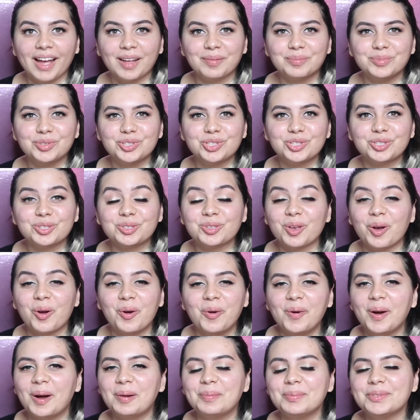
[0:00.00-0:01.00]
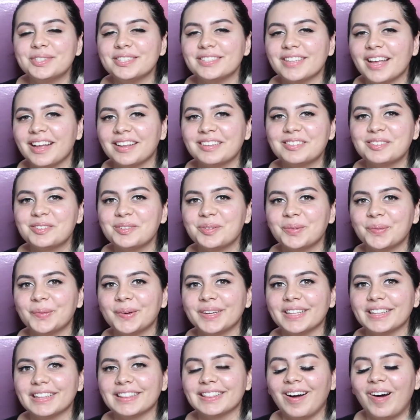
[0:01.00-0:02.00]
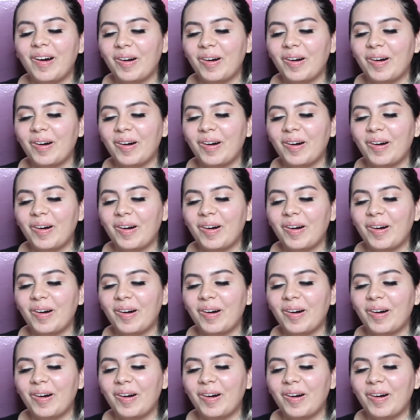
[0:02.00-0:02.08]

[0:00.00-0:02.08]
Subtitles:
I'm so obsessed with